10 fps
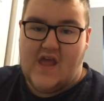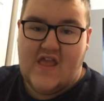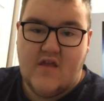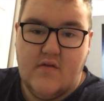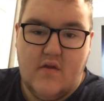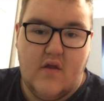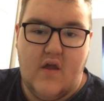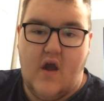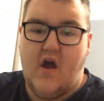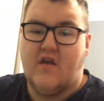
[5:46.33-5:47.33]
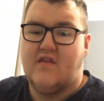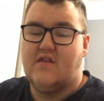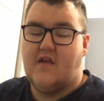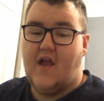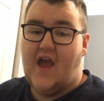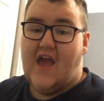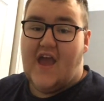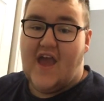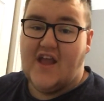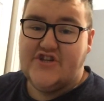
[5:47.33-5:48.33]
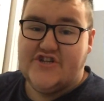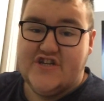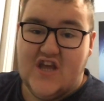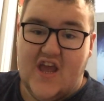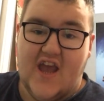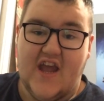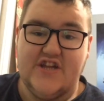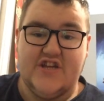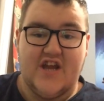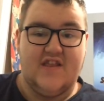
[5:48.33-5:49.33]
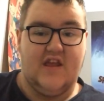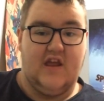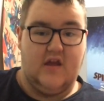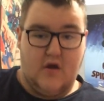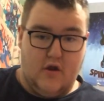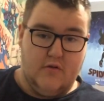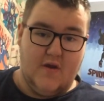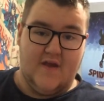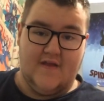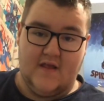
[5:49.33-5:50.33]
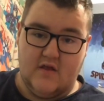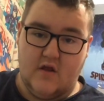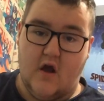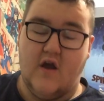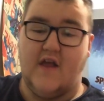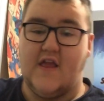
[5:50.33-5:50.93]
then Austin's like, hey Jessie, are you ready to sing the song?